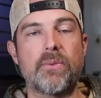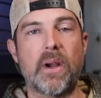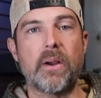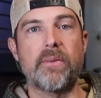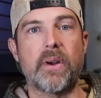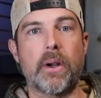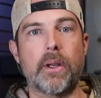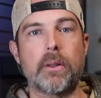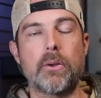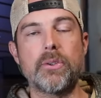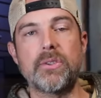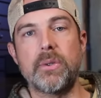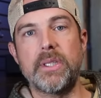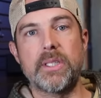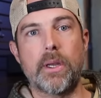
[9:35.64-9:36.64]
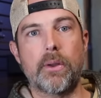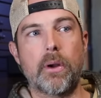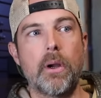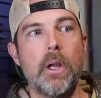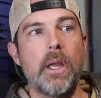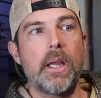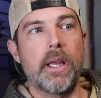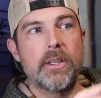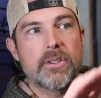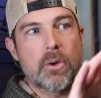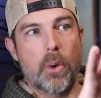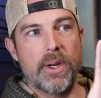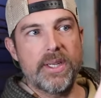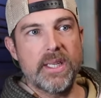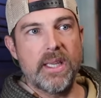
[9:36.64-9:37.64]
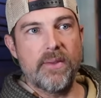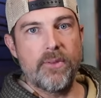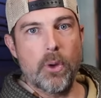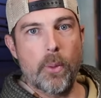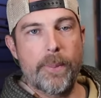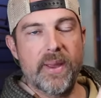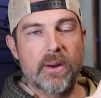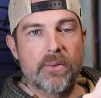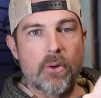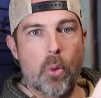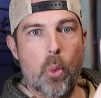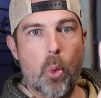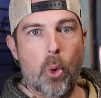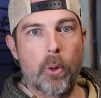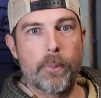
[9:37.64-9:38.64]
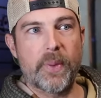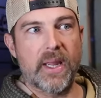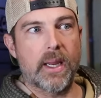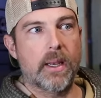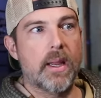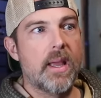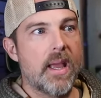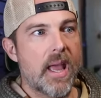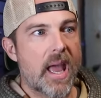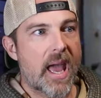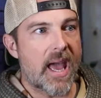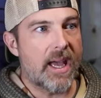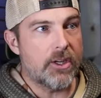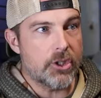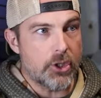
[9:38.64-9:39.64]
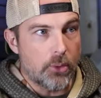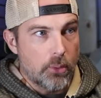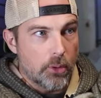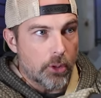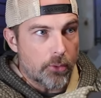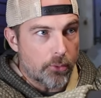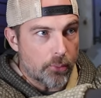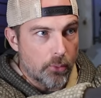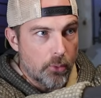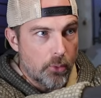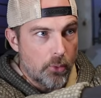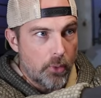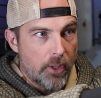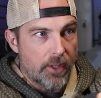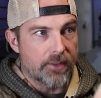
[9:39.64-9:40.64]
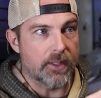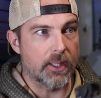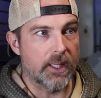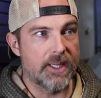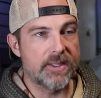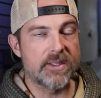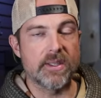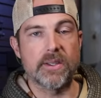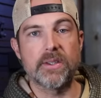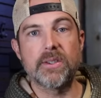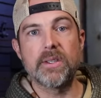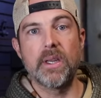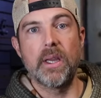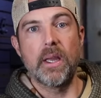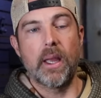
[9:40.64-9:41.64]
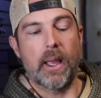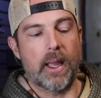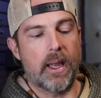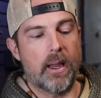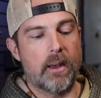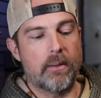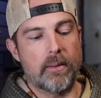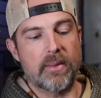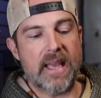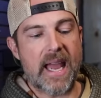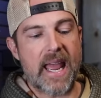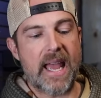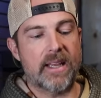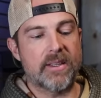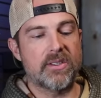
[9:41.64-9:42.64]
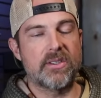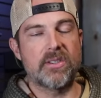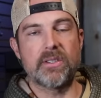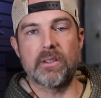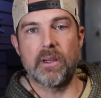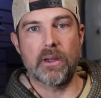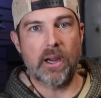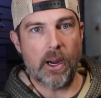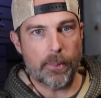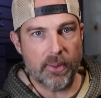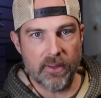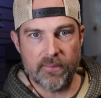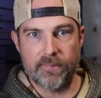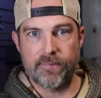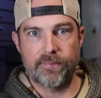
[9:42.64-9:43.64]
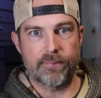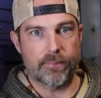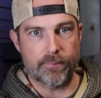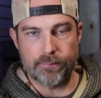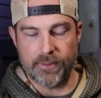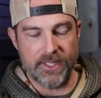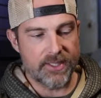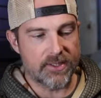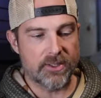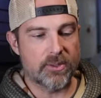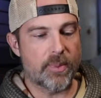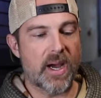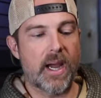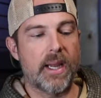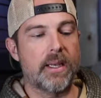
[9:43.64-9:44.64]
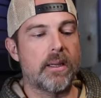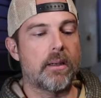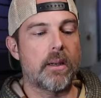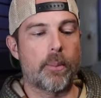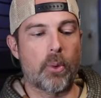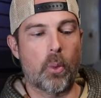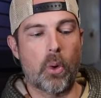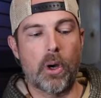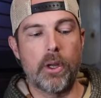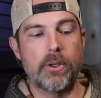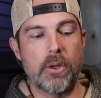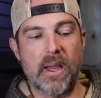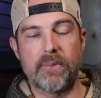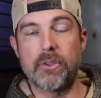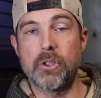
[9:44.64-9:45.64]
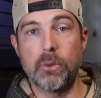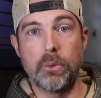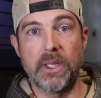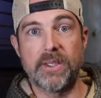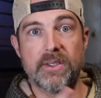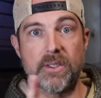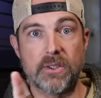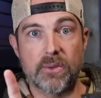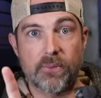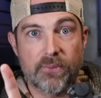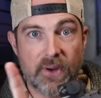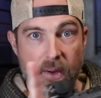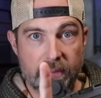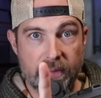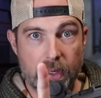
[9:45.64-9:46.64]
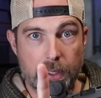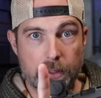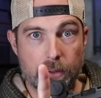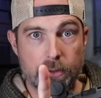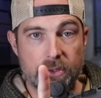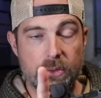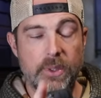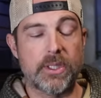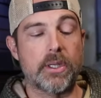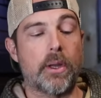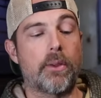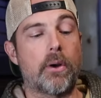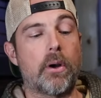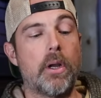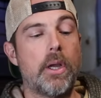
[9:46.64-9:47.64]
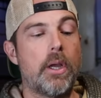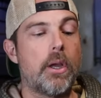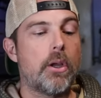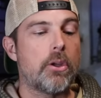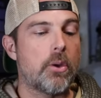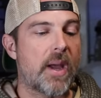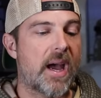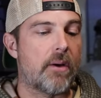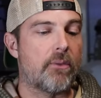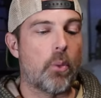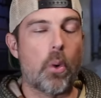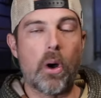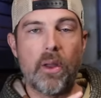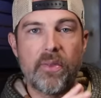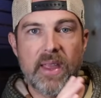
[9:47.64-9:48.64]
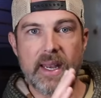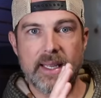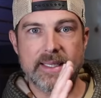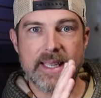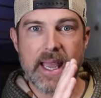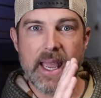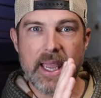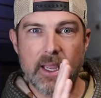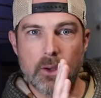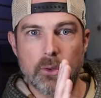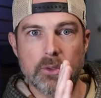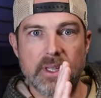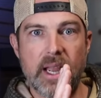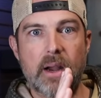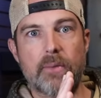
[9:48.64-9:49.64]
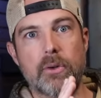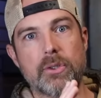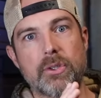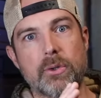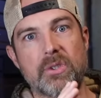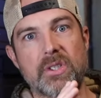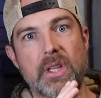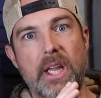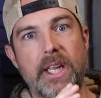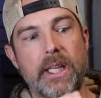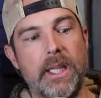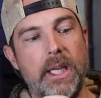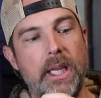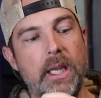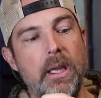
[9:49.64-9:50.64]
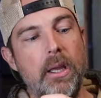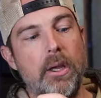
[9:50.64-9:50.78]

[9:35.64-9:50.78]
very, very close to each other is going to give you a bit of a warping as you look through the lenses. And that has a couple of reasons behind it. Number one, you have two lenses very, very close to each other. You have one that is angled ever so slightly